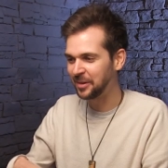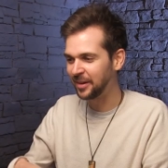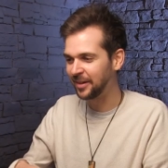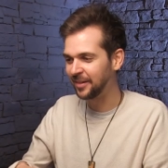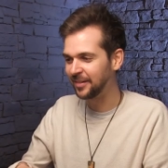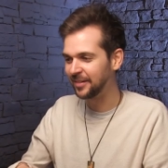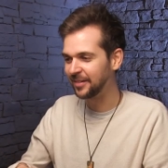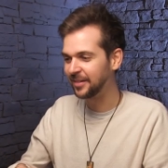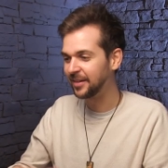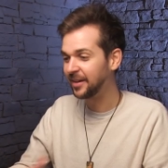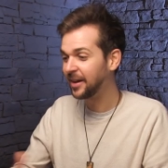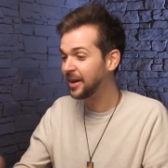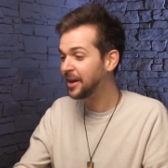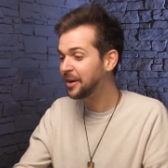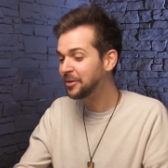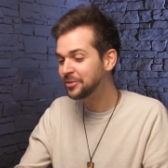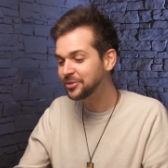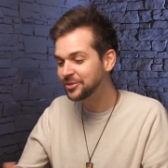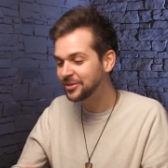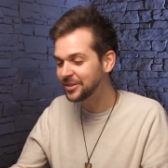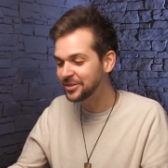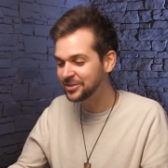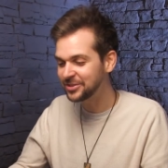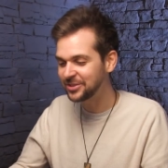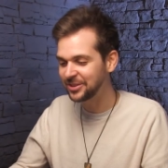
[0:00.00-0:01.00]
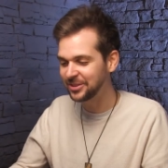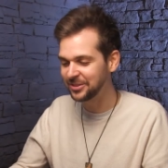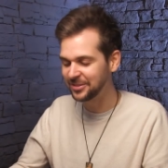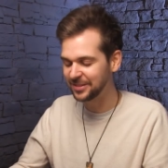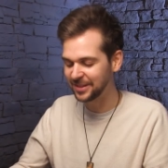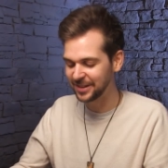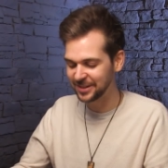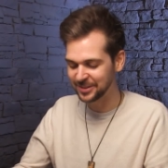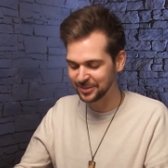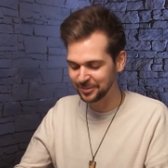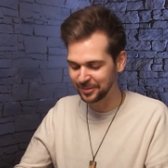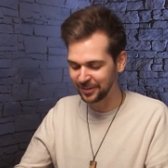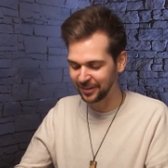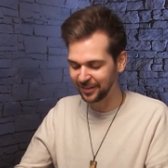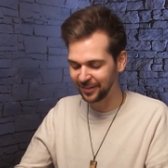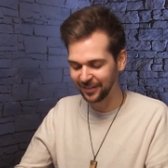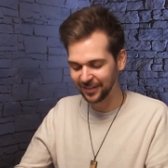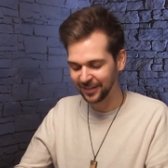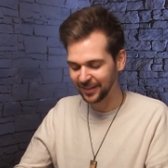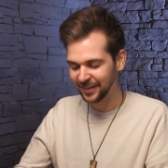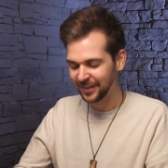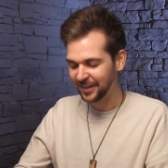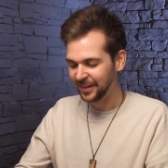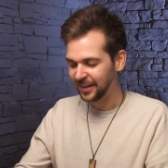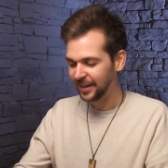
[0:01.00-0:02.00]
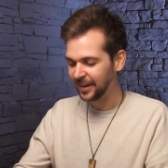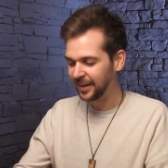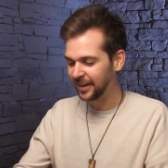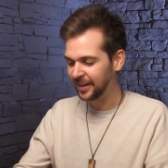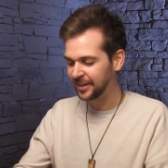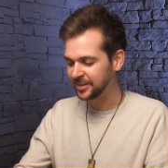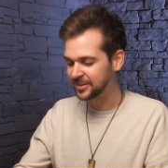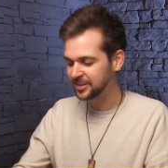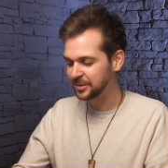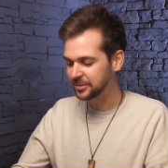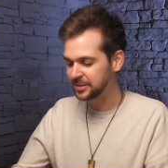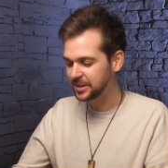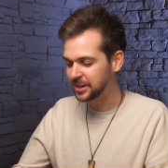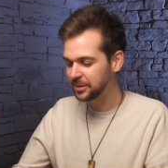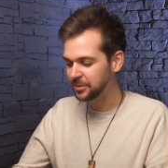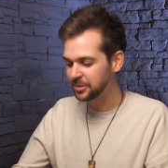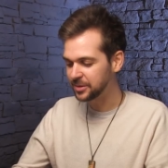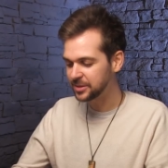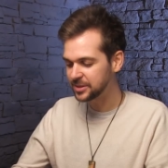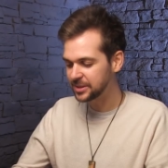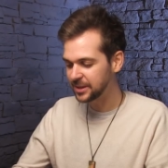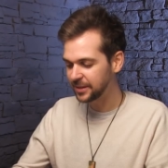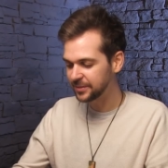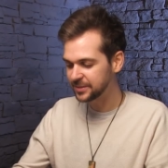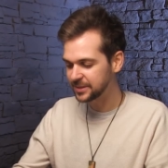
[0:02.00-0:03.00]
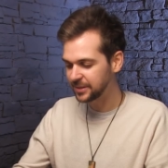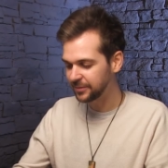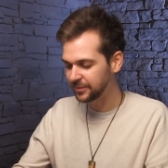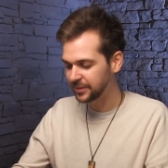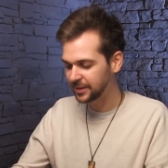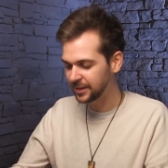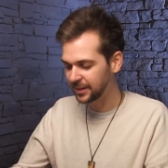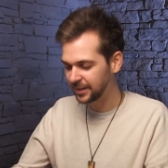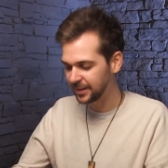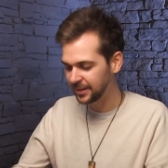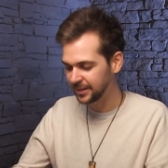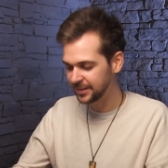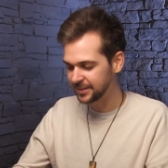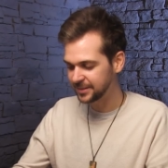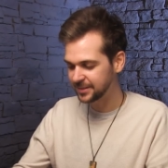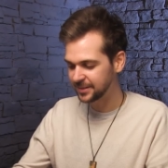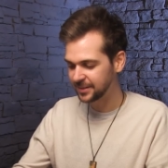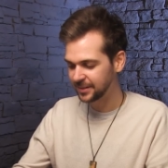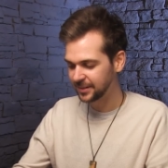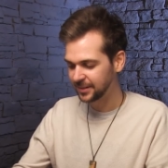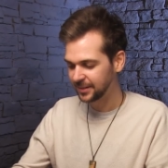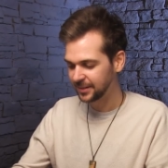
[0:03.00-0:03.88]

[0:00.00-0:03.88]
well. I trust. I'll you. trust you then as well. Uh, so deal yourself seven cards,